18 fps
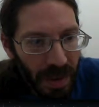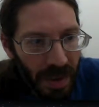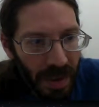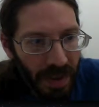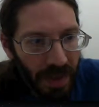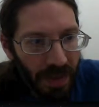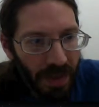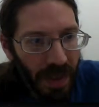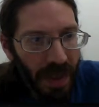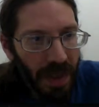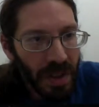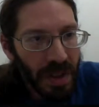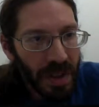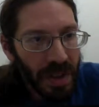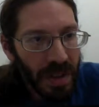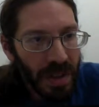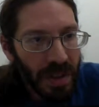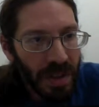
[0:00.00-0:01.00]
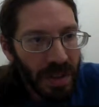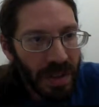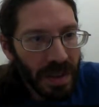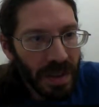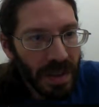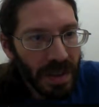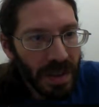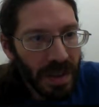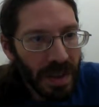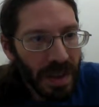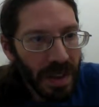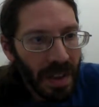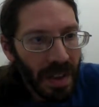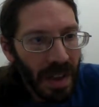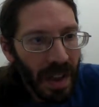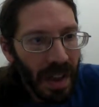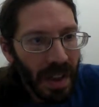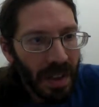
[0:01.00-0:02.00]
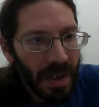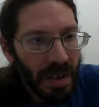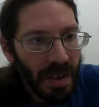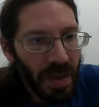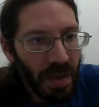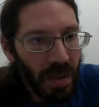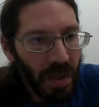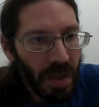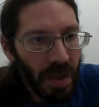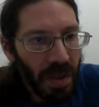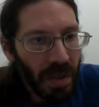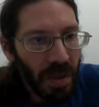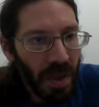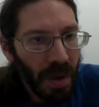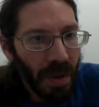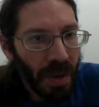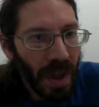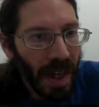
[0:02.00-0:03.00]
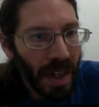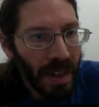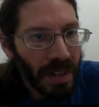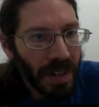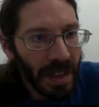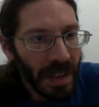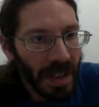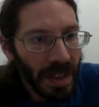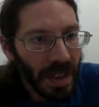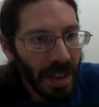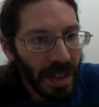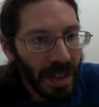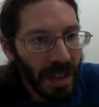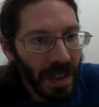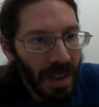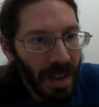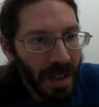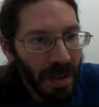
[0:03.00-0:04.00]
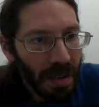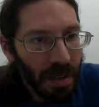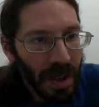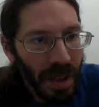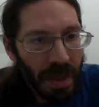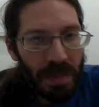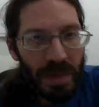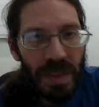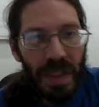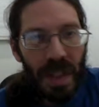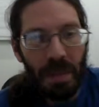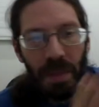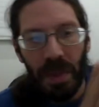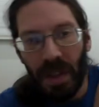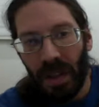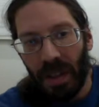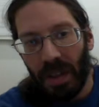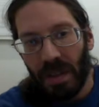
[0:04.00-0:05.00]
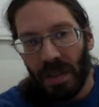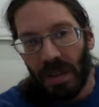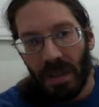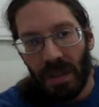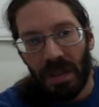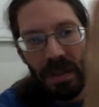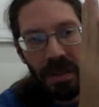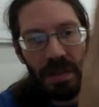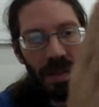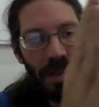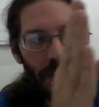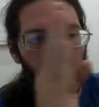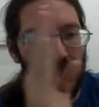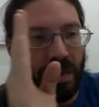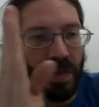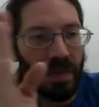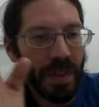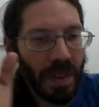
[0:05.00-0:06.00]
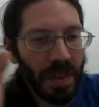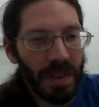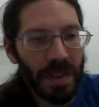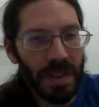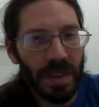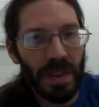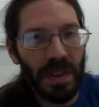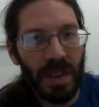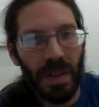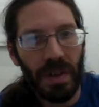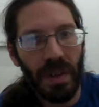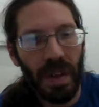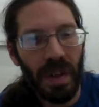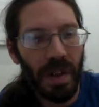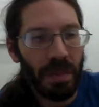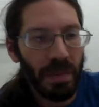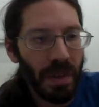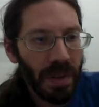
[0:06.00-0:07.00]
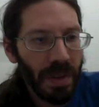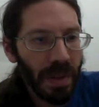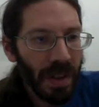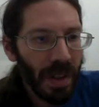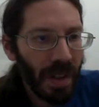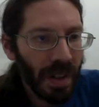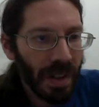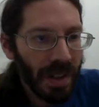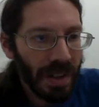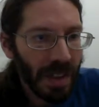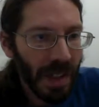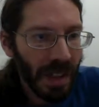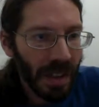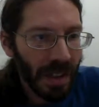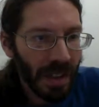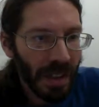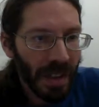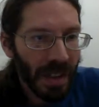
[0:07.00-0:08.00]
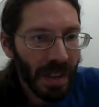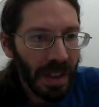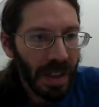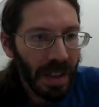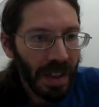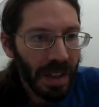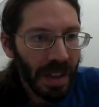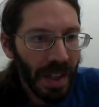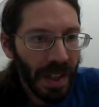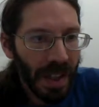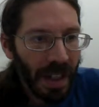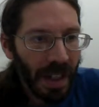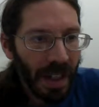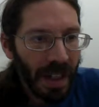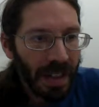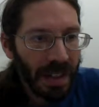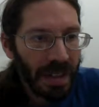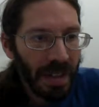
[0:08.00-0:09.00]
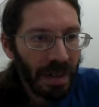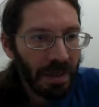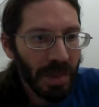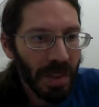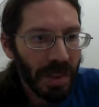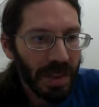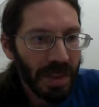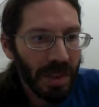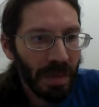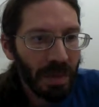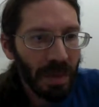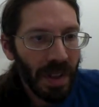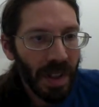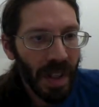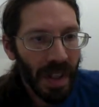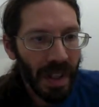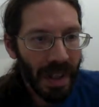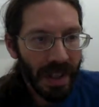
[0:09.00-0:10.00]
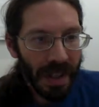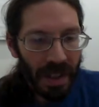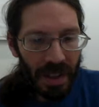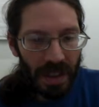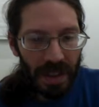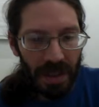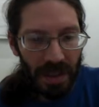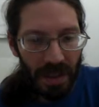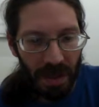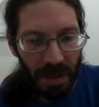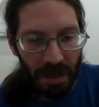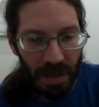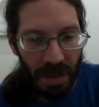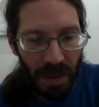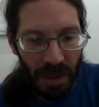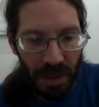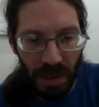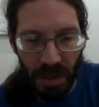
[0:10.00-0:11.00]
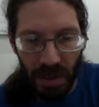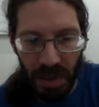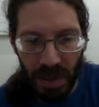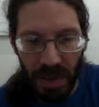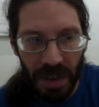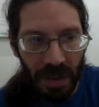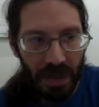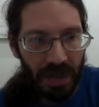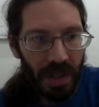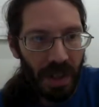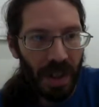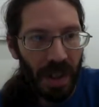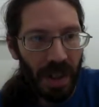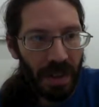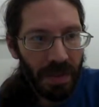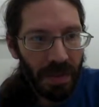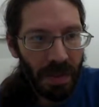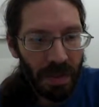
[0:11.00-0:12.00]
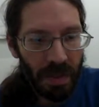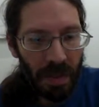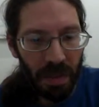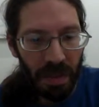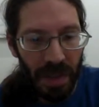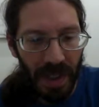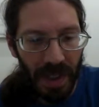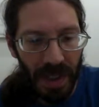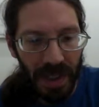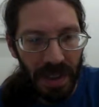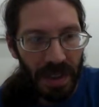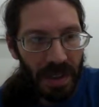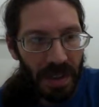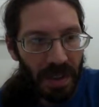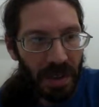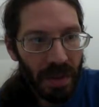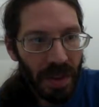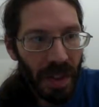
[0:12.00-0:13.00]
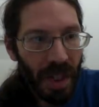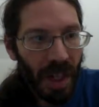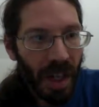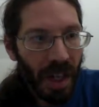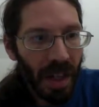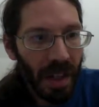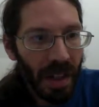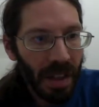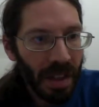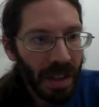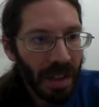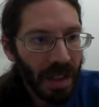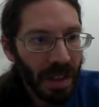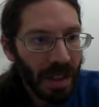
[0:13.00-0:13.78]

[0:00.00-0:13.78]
the functions, I use the word Rodex here, but I'm stepping through functions in a row. I'm going horizontally. That concept doesn't apply. So I'm going to do Shift R for replace and do col.